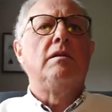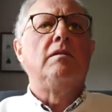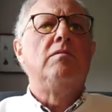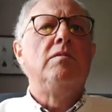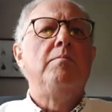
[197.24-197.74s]

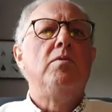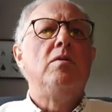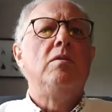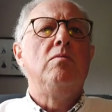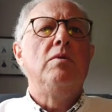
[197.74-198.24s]

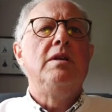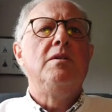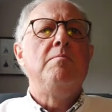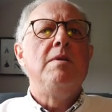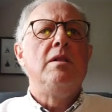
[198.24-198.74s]
Ripple
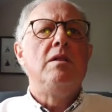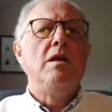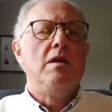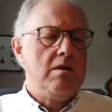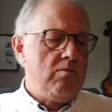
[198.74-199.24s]
Windmill
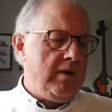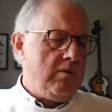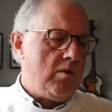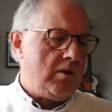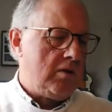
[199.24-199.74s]

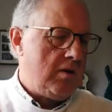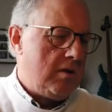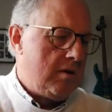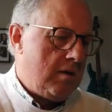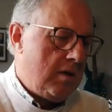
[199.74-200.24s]
Ringwould.
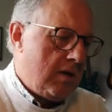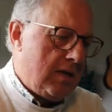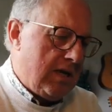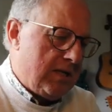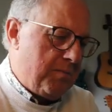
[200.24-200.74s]

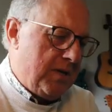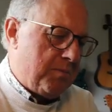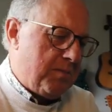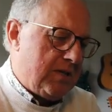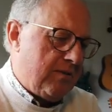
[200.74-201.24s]
Let's be
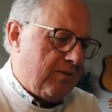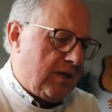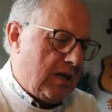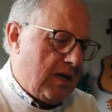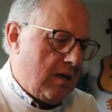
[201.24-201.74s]
specific
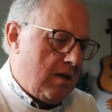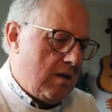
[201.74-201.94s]
here.